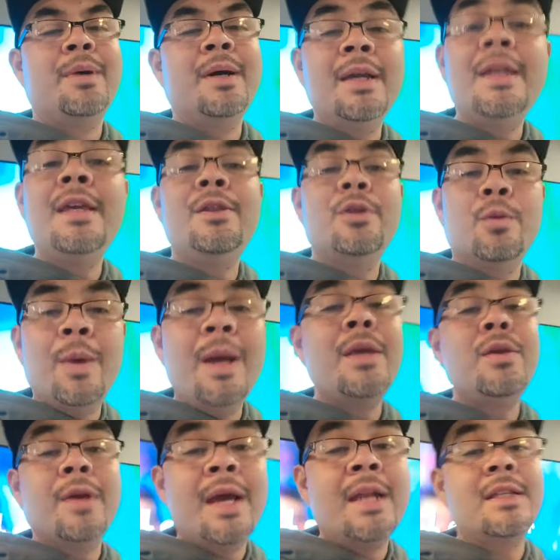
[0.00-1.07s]
But either way,
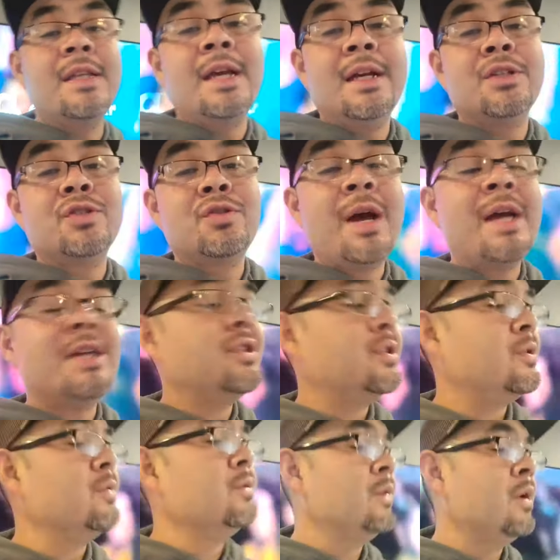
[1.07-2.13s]
you got to take a dry
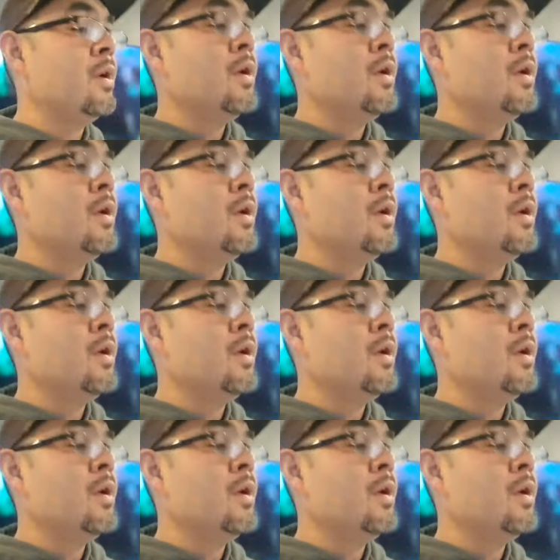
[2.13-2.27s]
suit